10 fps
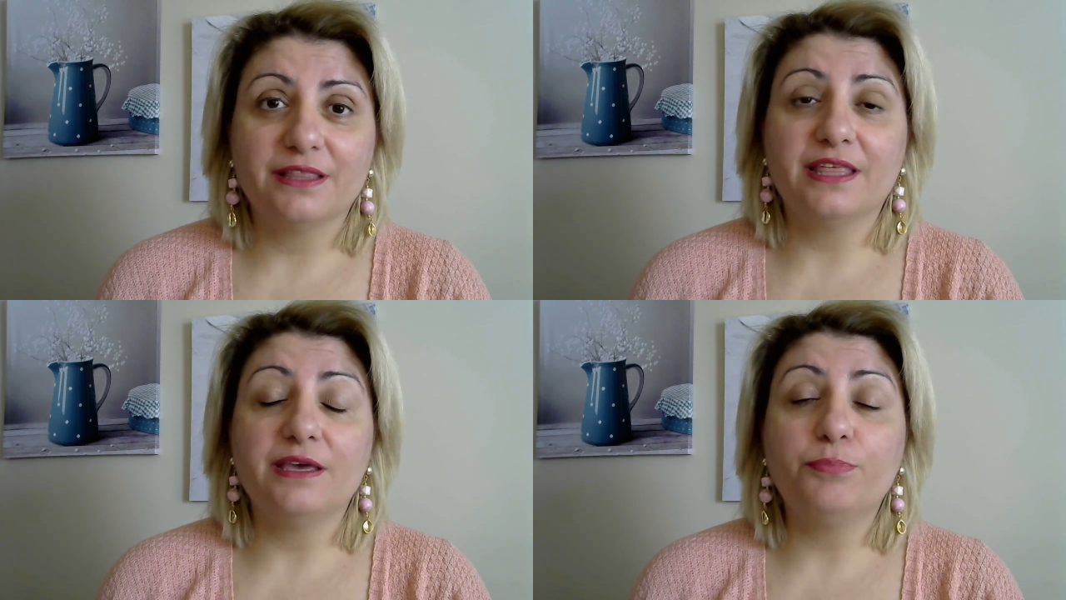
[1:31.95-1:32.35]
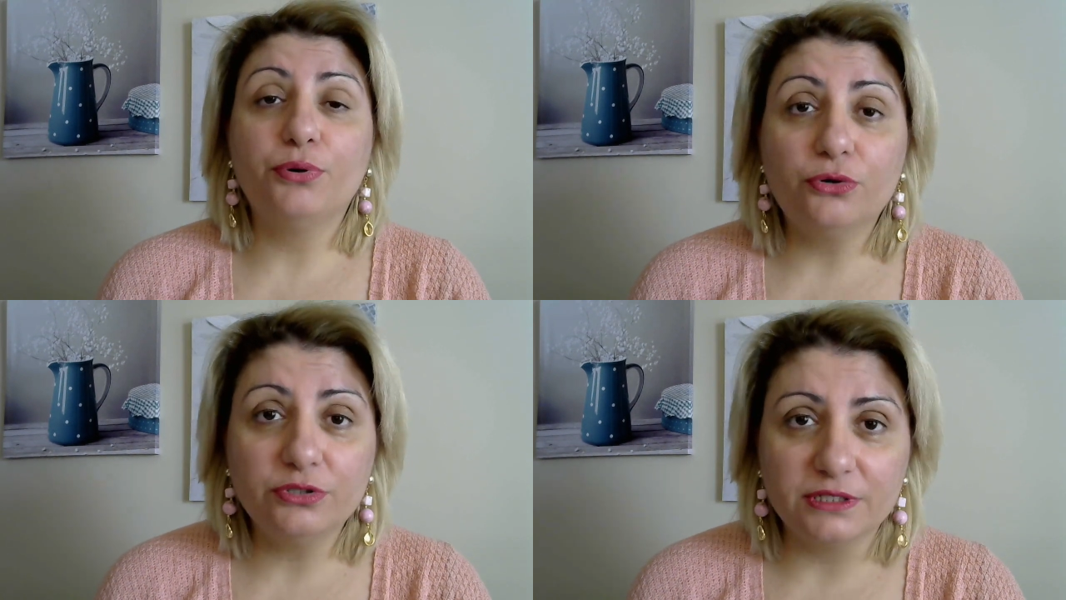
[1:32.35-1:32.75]
the
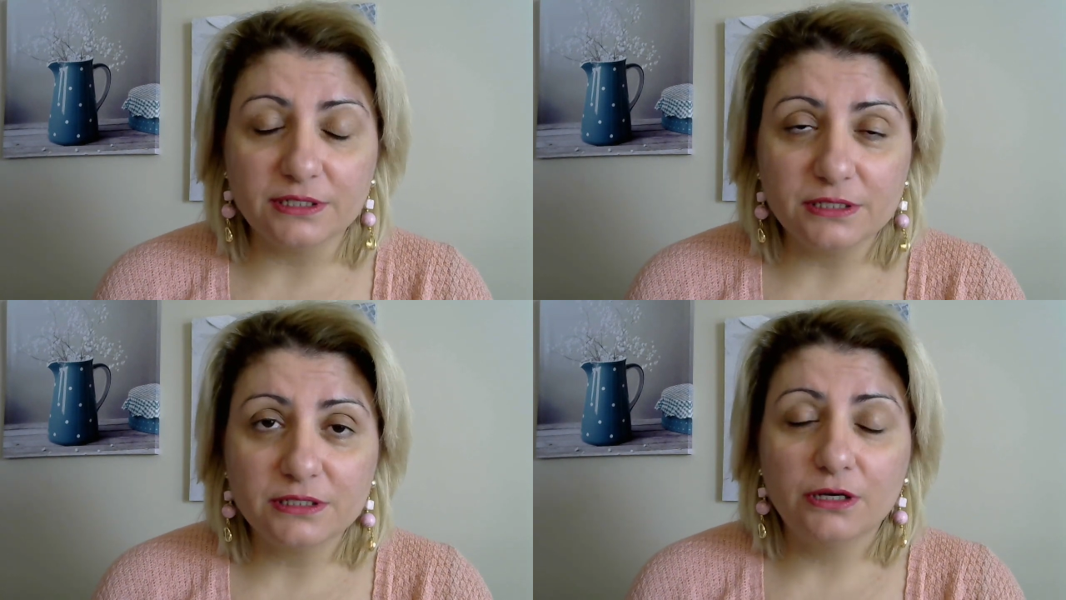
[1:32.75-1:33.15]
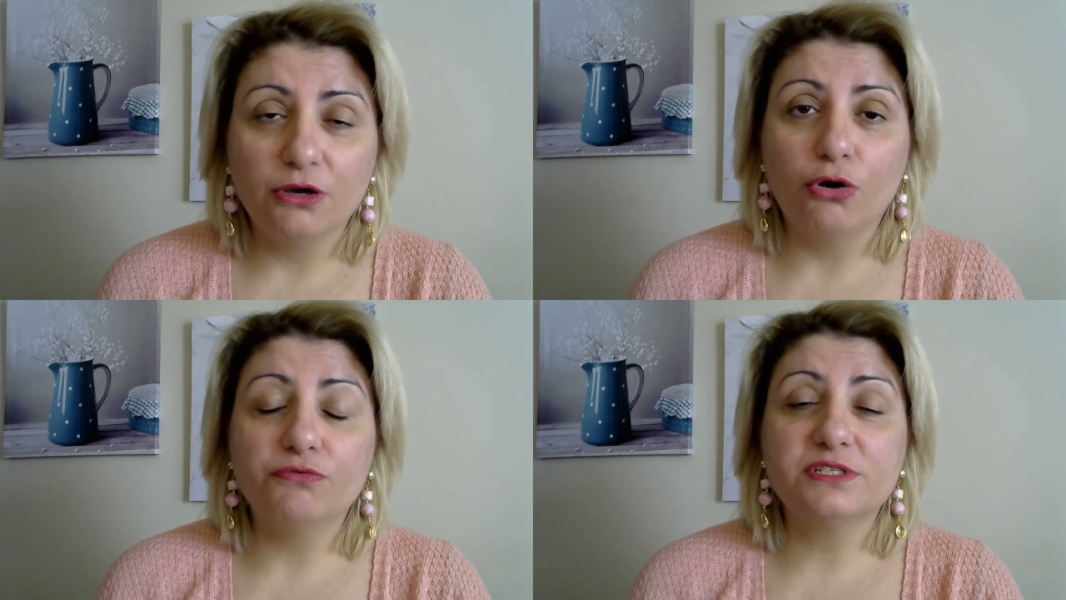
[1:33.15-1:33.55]
importance
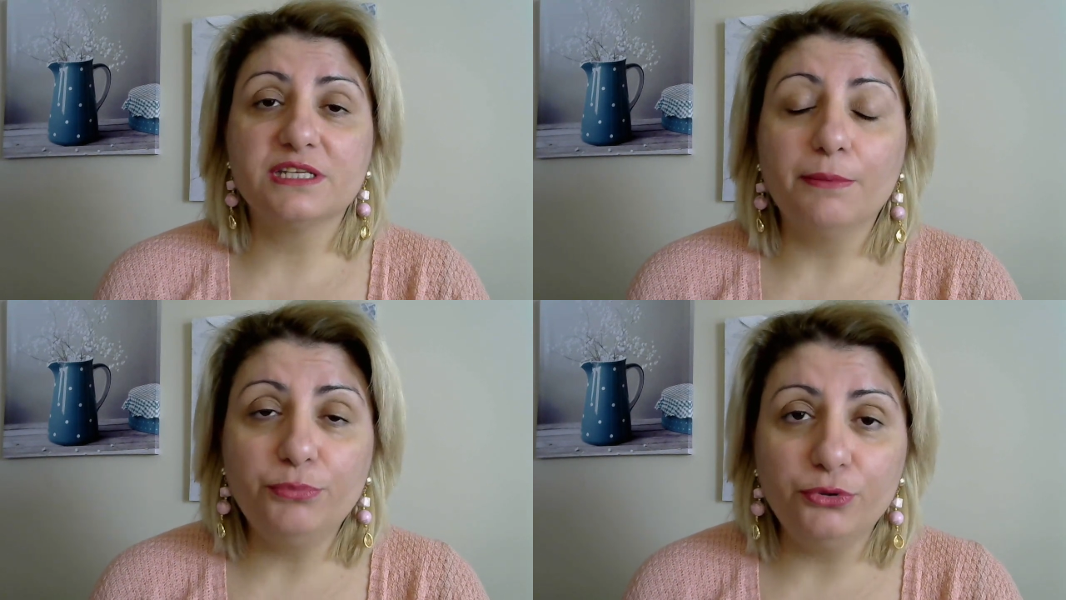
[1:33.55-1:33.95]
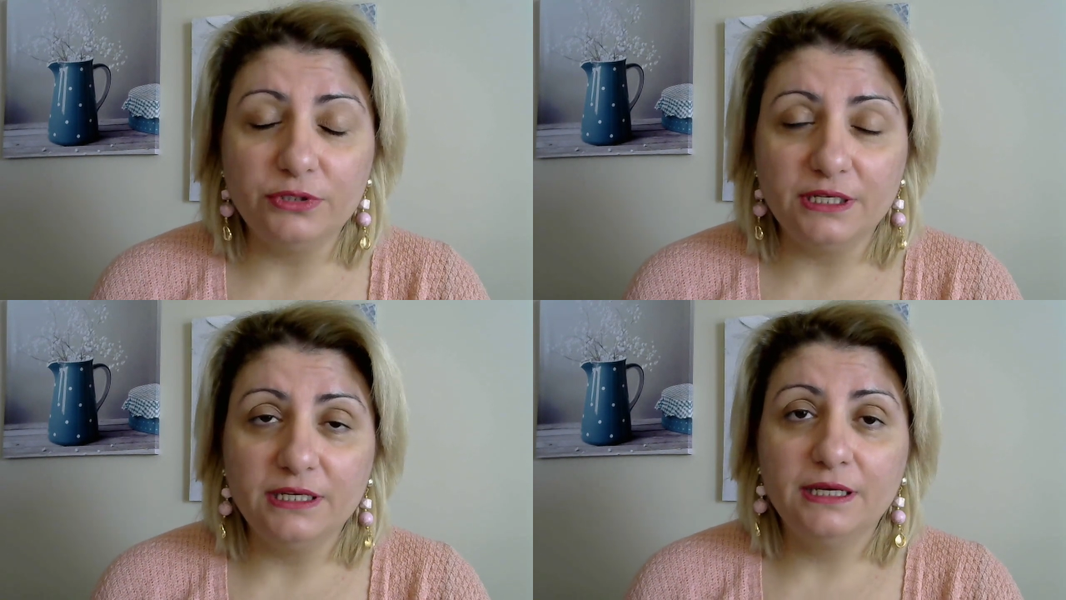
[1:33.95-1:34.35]
of
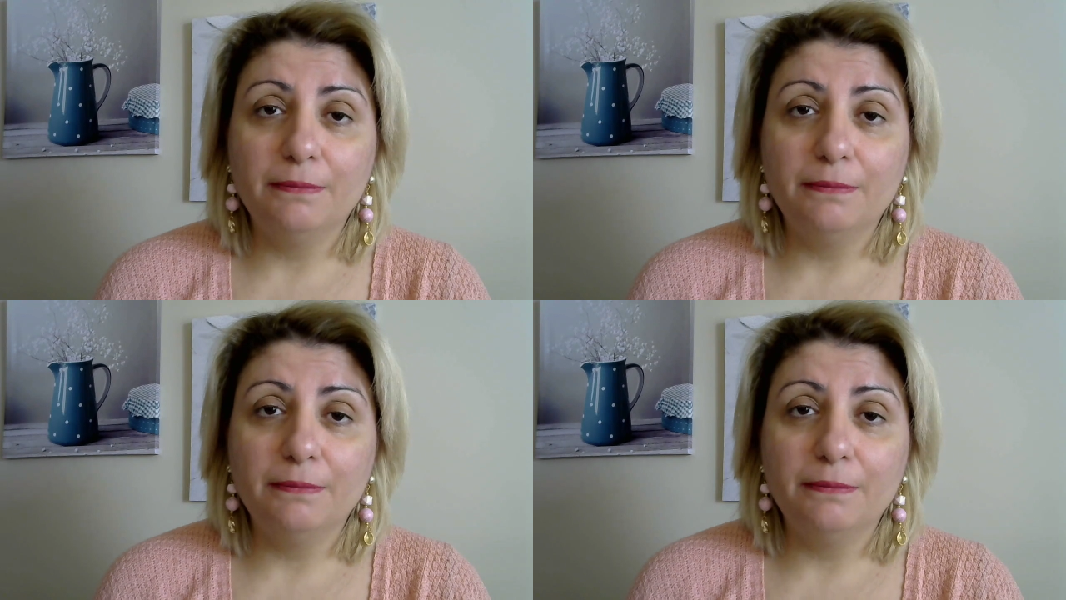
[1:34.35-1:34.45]
somebody